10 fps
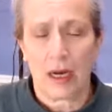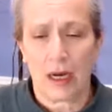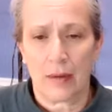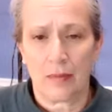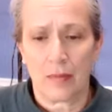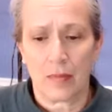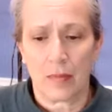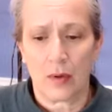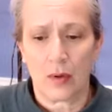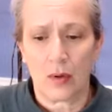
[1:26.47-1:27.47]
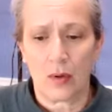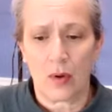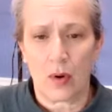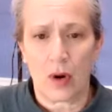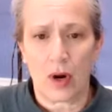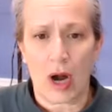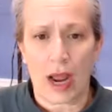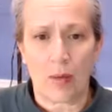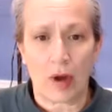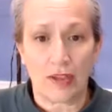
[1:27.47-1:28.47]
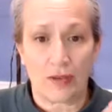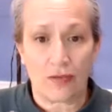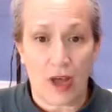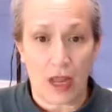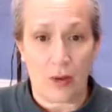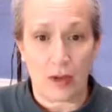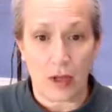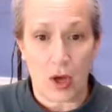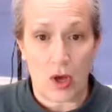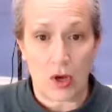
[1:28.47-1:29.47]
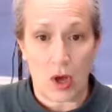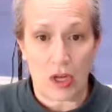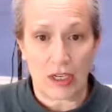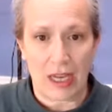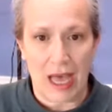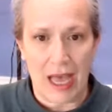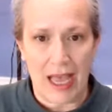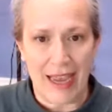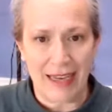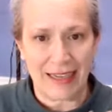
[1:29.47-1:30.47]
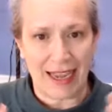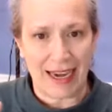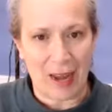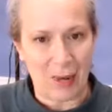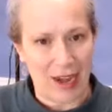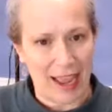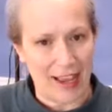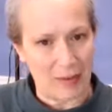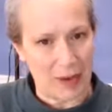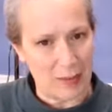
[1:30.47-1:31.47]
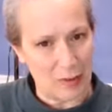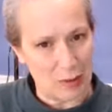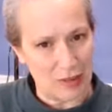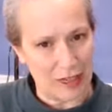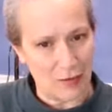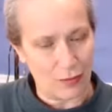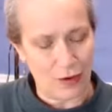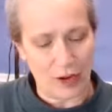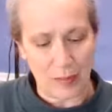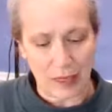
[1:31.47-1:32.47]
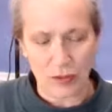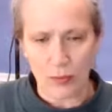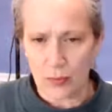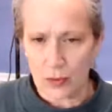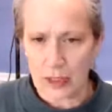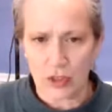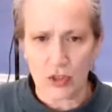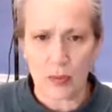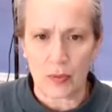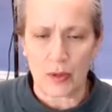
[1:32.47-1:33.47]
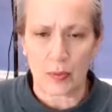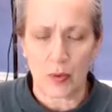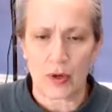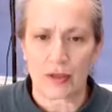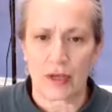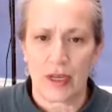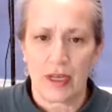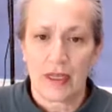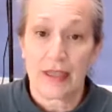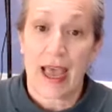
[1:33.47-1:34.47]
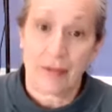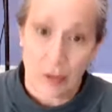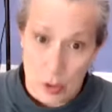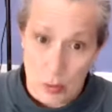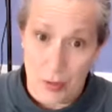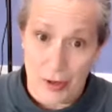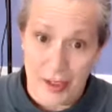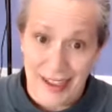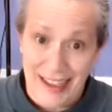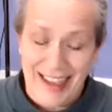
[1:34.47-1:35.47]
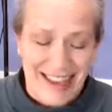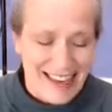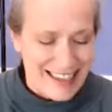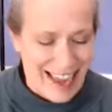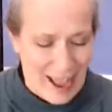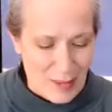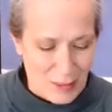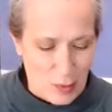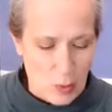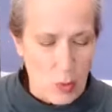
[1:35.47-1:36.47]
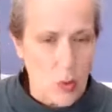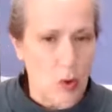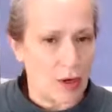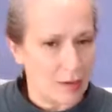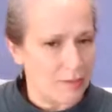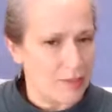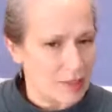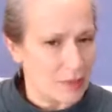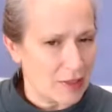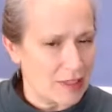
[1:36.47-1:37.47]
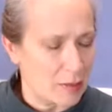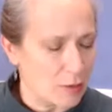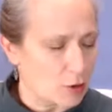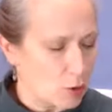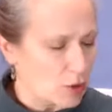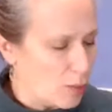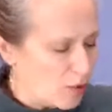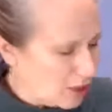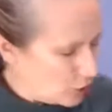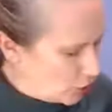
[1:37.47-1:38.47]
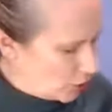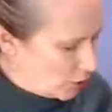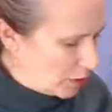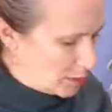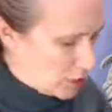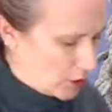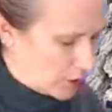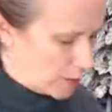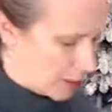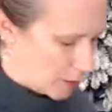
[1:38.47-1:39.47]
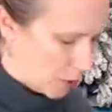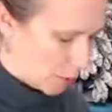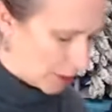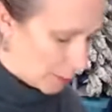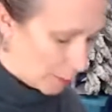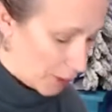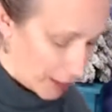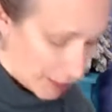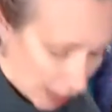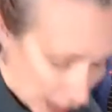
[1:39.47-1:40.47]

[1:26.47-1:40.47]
or I want to follow along online and I want to have my music in front of me, it's really super important to have a notebook. Now, or something similar to a notebook. I'll show you what I'm talking about in a moment. But